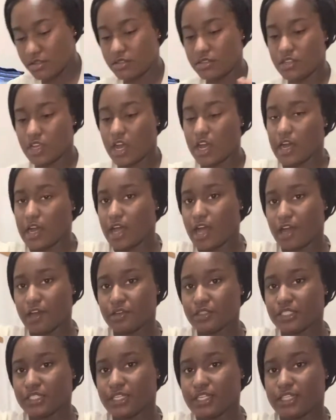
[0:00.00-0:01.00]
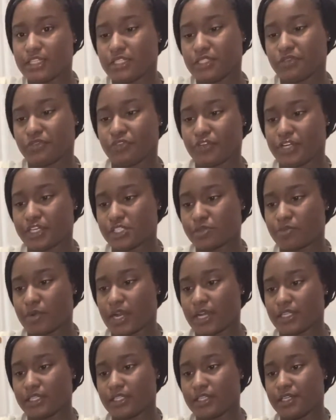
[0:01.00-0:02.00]
Y'all, I only get the fresh
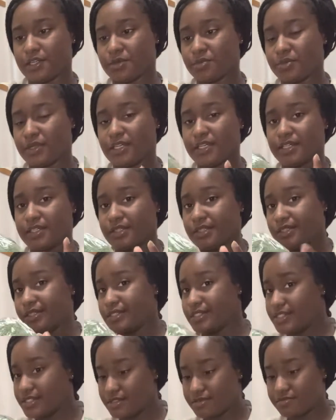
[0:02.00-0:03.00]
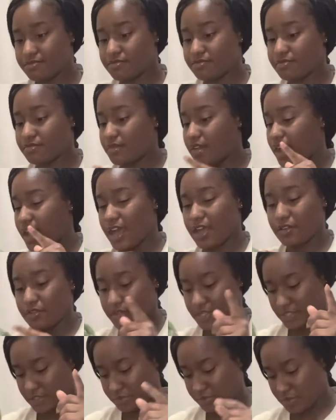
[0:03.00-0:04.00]
broccoli now because I don't
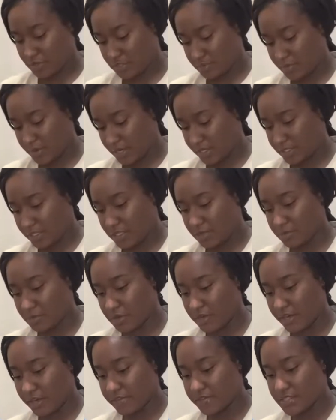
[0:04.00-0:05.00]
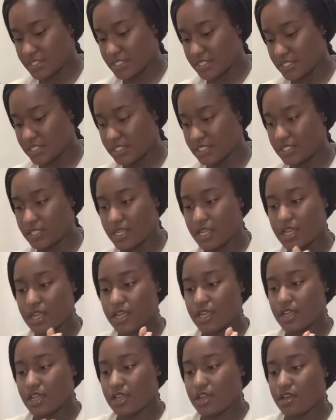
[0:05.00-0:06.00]
get the frozen broccoli anymore. Ever since
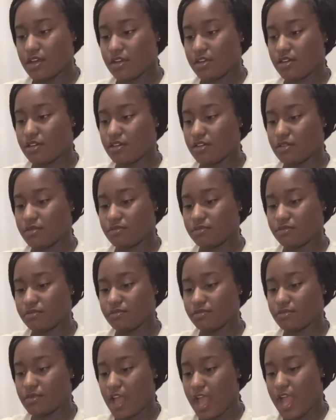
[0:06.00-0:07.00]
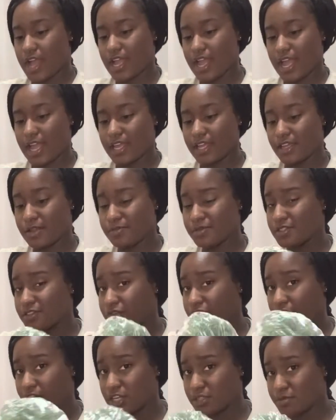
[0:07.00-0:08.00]
I got hip to
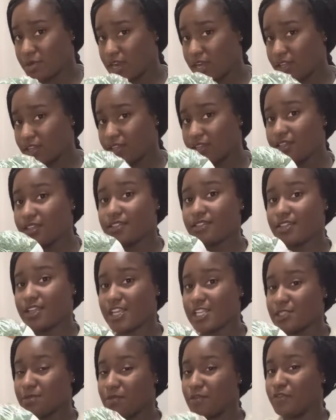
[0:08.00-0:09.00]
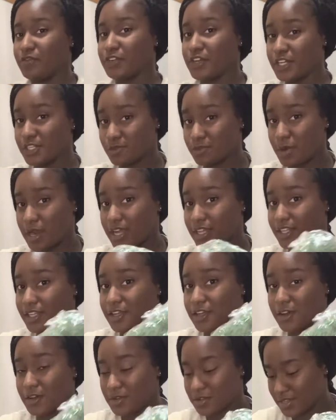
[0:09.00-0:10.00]
fresh broccoli, it's been fresh broccoli
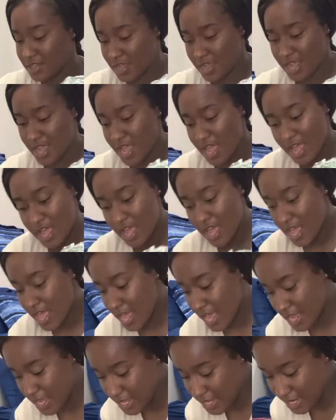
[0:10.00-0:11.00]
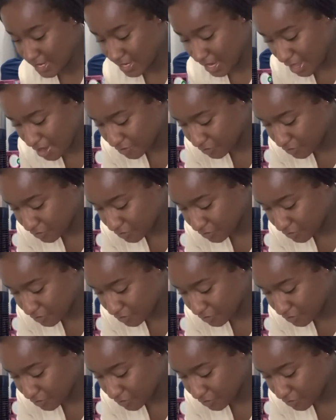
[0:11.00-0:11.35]
only and not